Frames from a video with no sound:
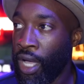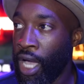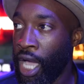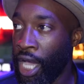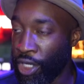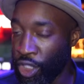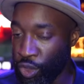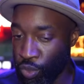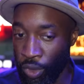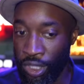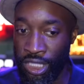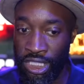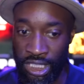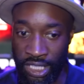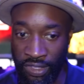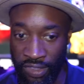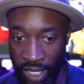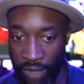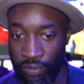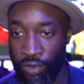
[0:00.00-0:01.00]
I just want to
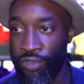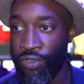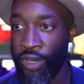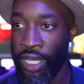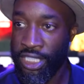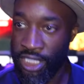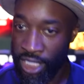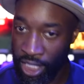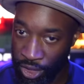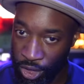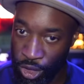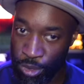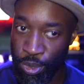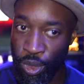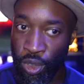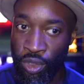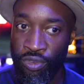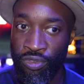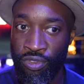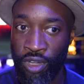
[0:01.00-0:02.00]
see the other fights, the
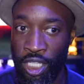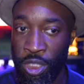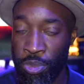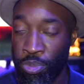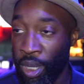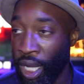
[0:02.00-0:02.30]
undisputed fights.